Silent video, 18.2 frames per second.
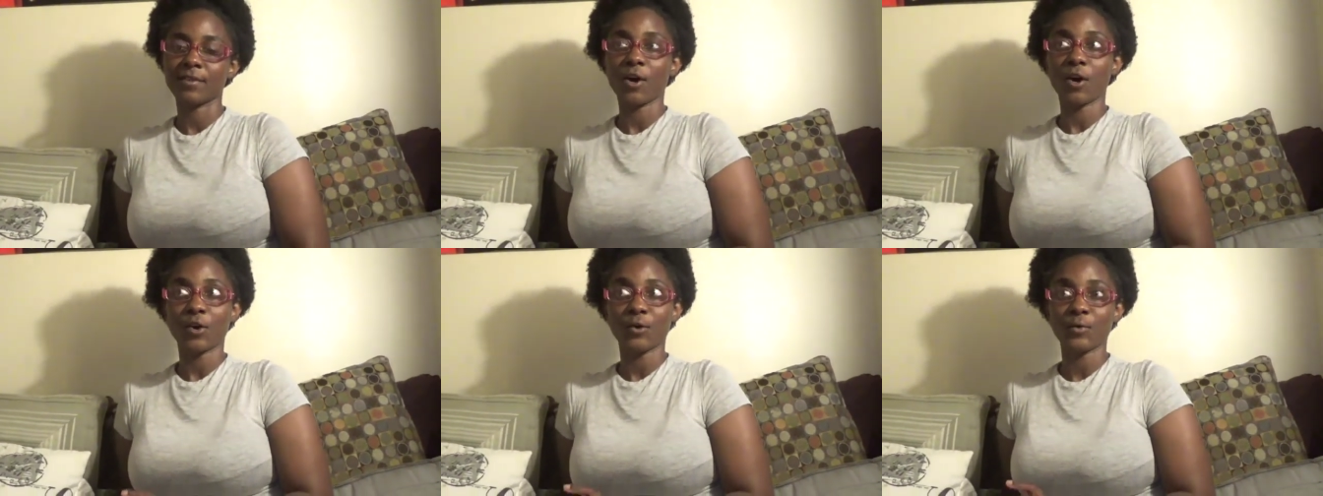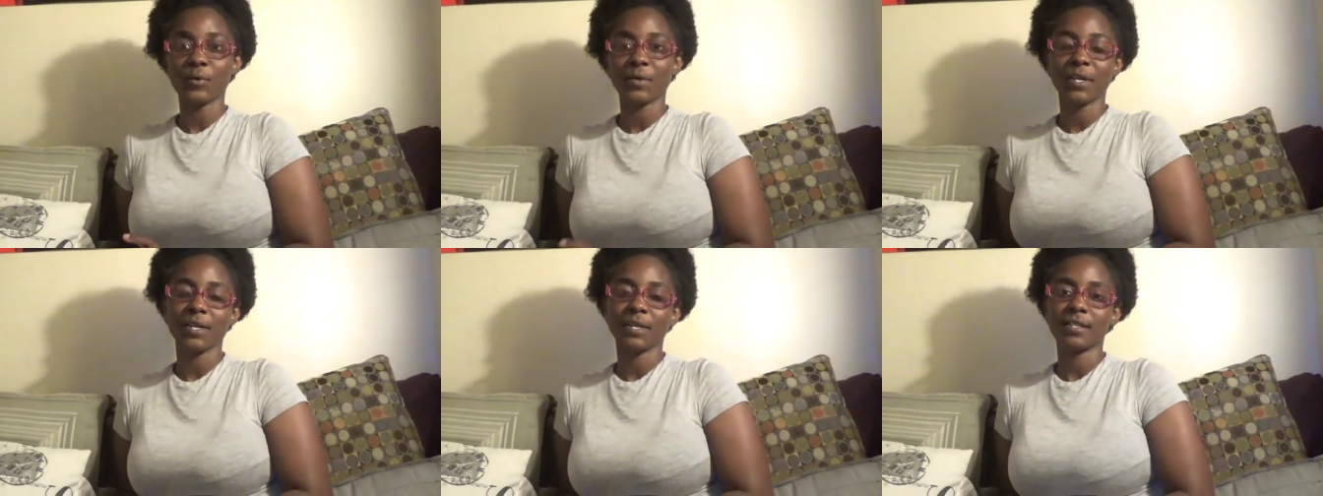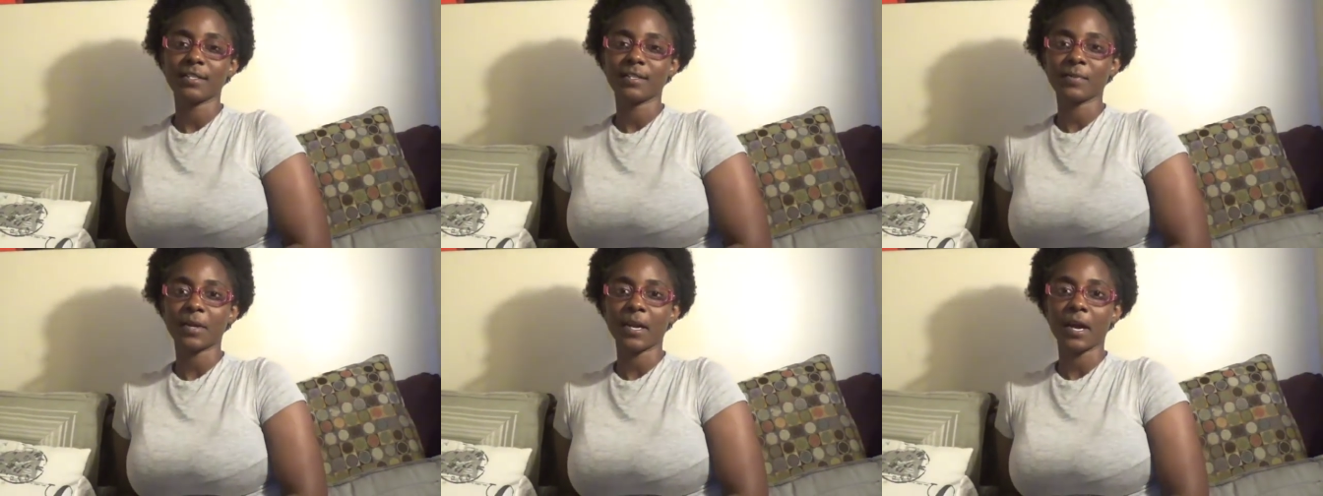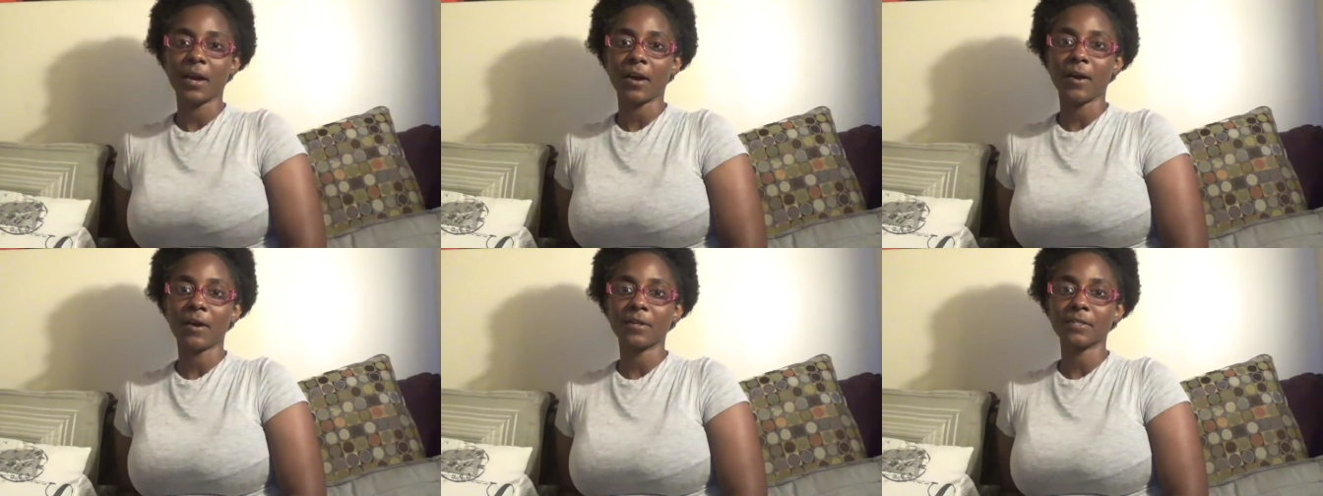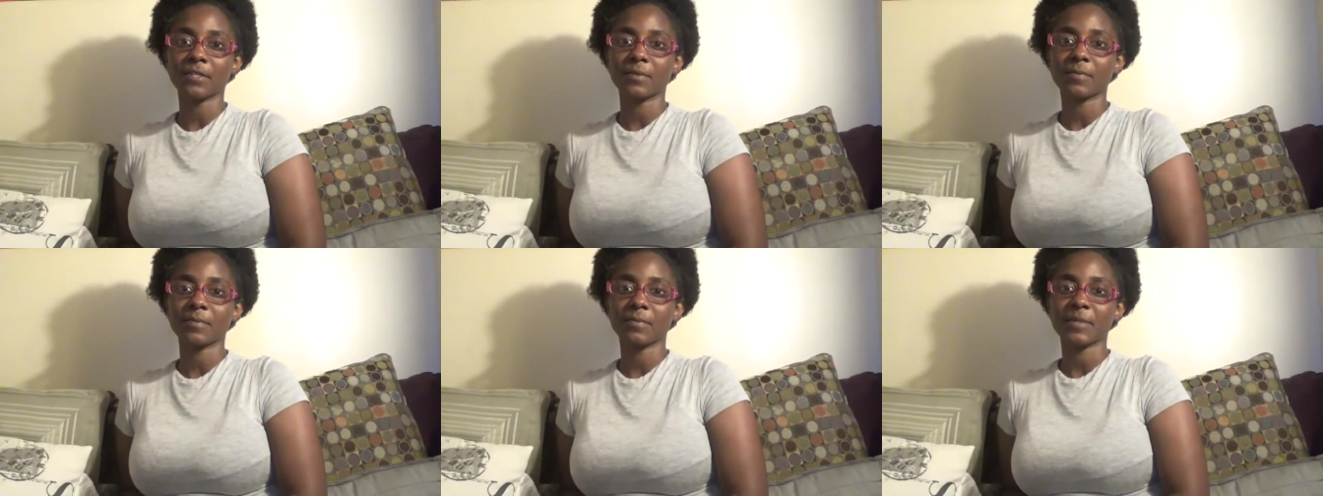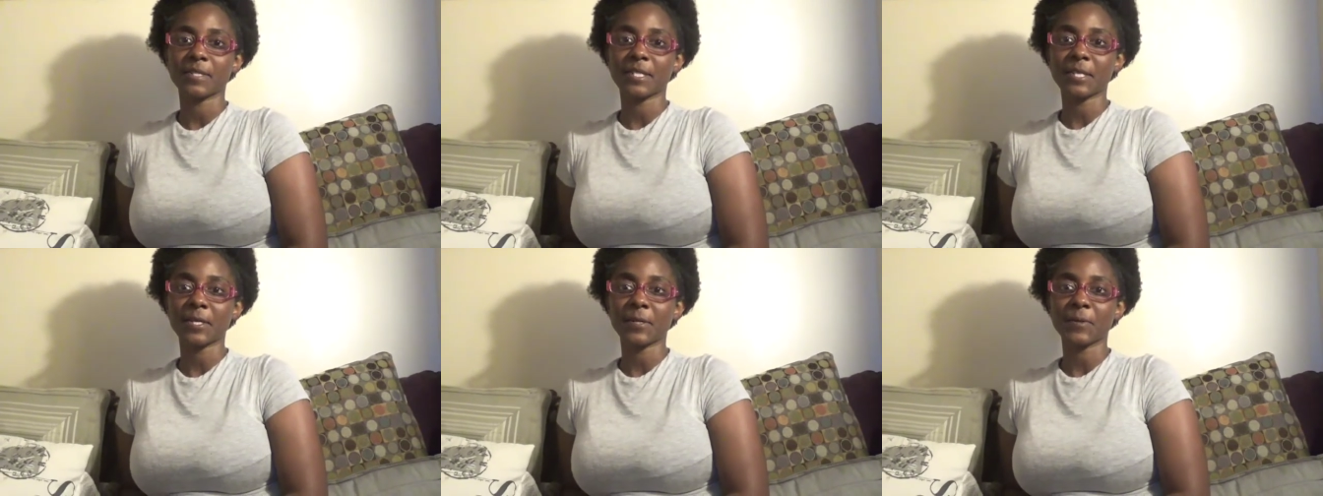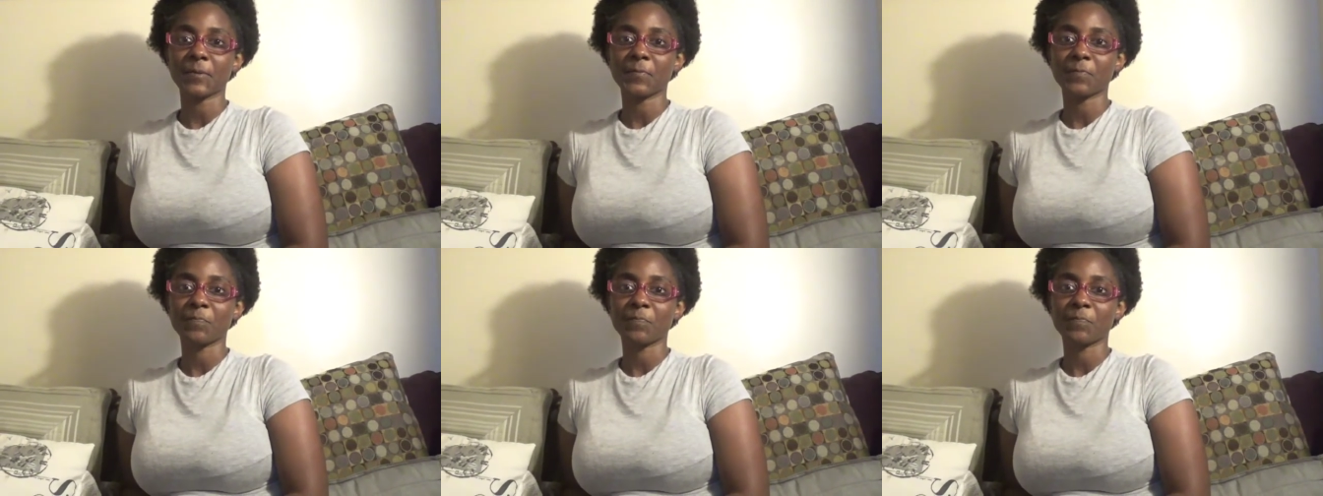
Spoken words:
Obi is what I call them. So,